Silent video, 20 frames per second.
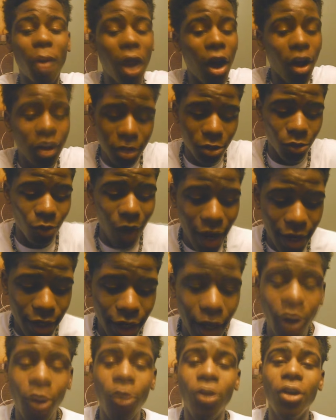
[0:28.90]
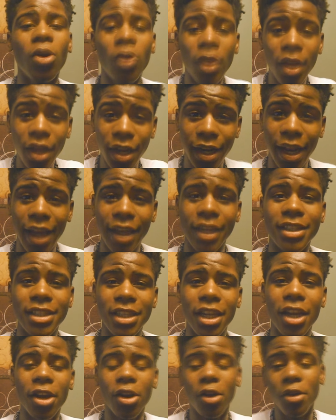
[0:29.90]
Pause it right now. Like and
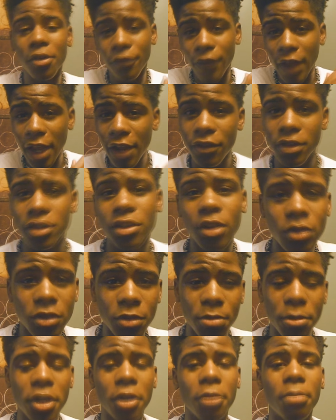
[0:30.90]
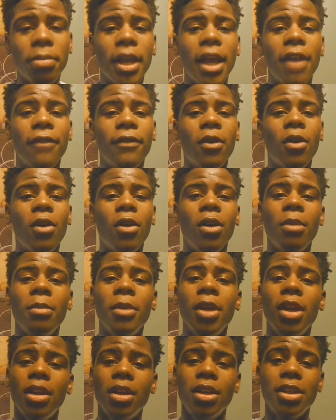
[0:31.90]
share it on your favorite social media platform.
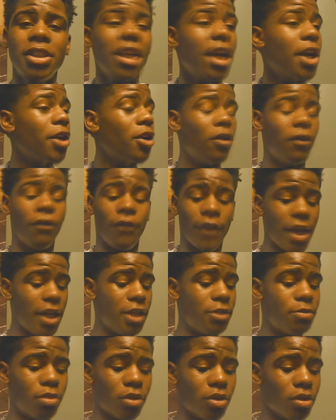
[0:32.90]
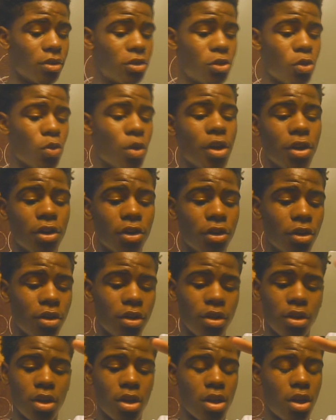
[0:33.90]
Share it on Facebook, Twitter,
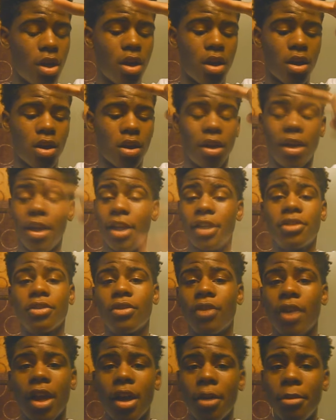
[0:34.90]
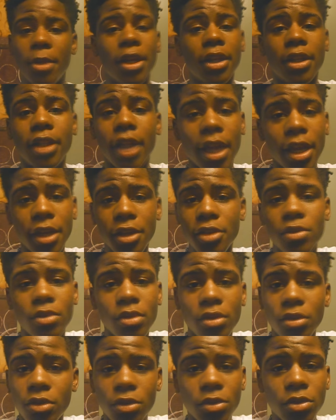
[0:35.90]
Instagram, anything
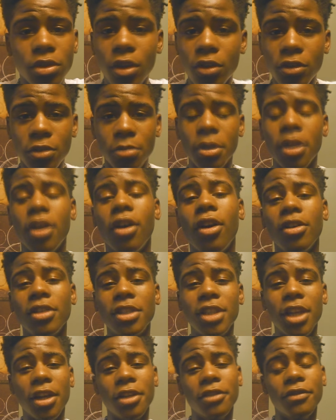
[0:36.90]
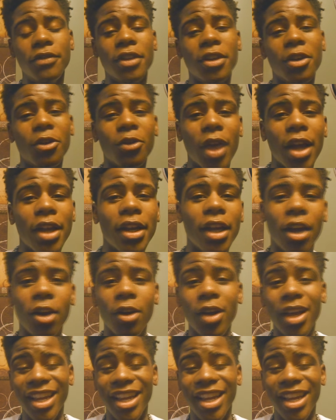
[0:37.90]
you do social media on. Share this video right now